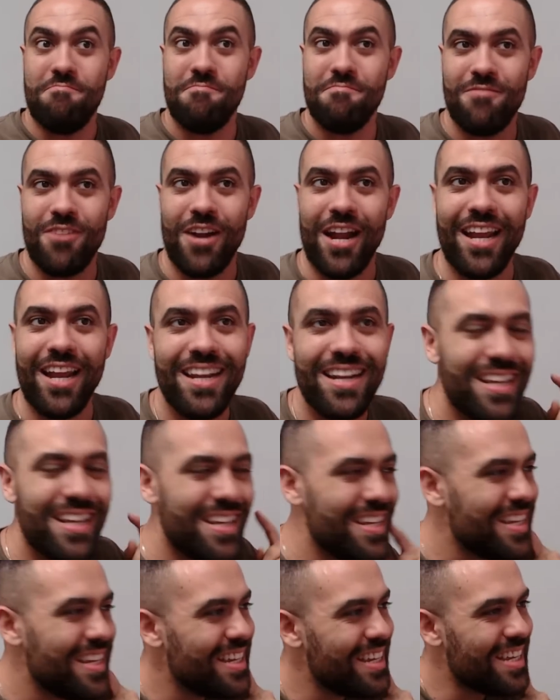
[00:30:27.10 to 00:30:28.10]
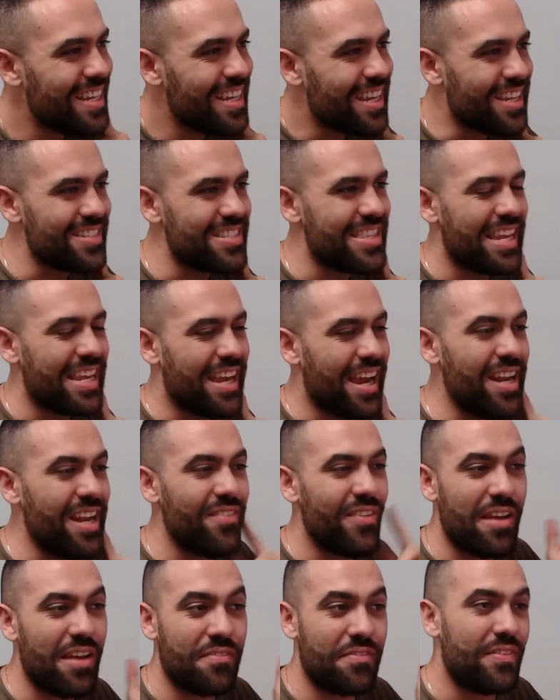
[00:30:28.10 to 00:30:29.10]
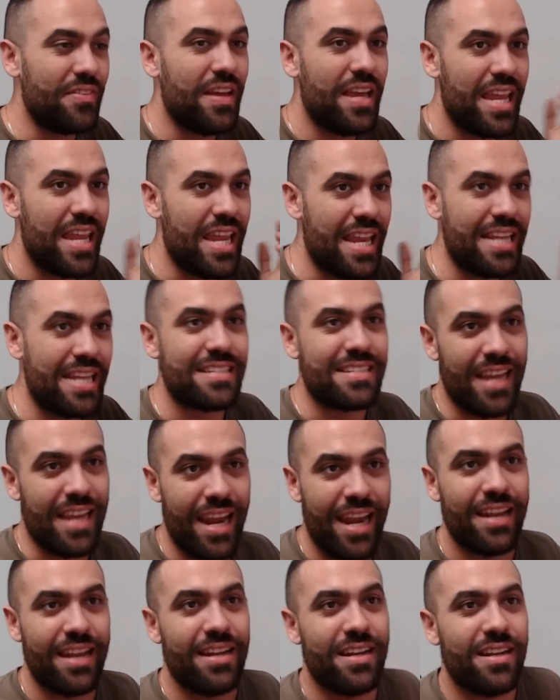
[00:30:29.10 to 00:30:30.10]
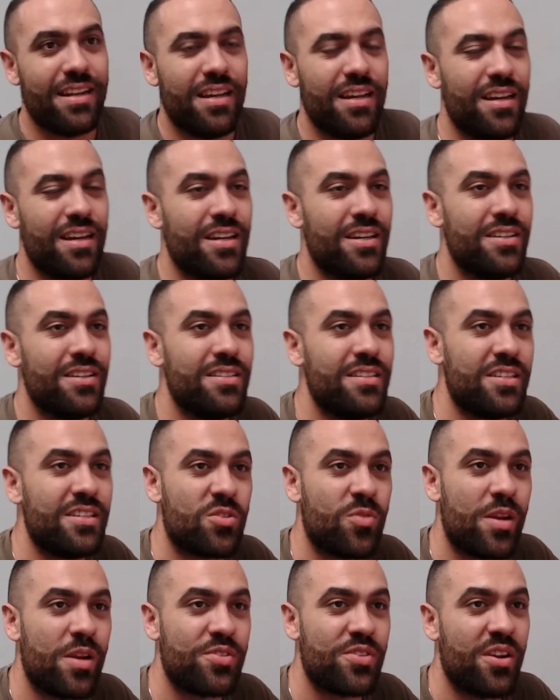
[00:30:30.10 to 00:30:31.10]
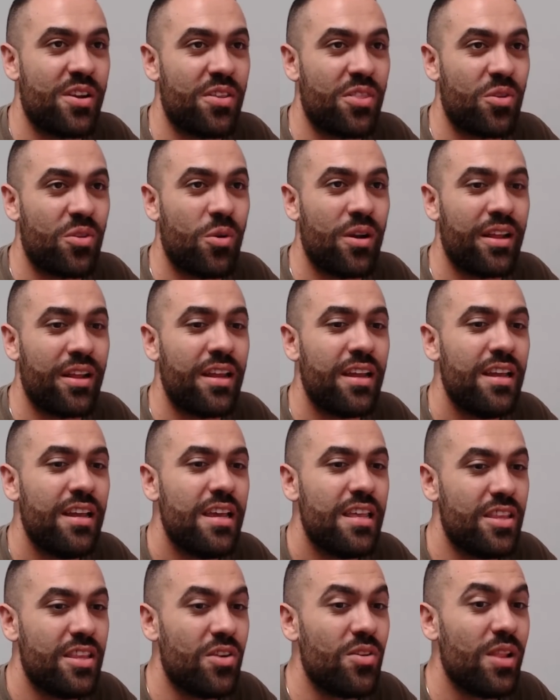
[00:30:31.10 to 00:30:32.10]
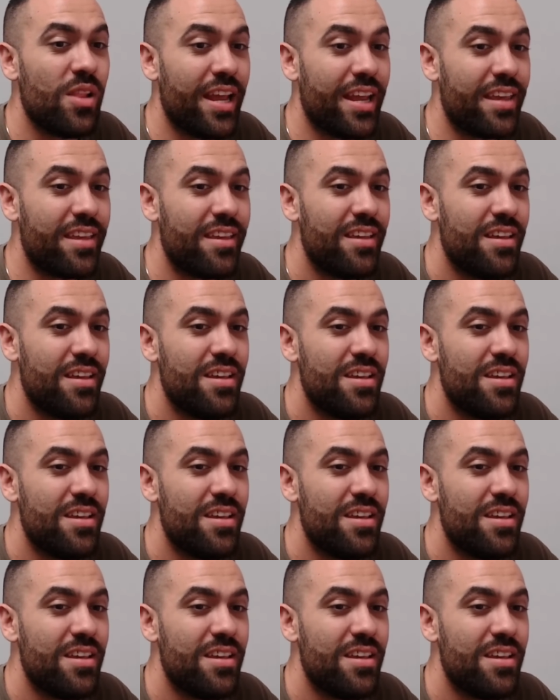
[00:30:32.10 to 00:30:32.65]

Right? Because they kind of have insane discretion and authority. They're like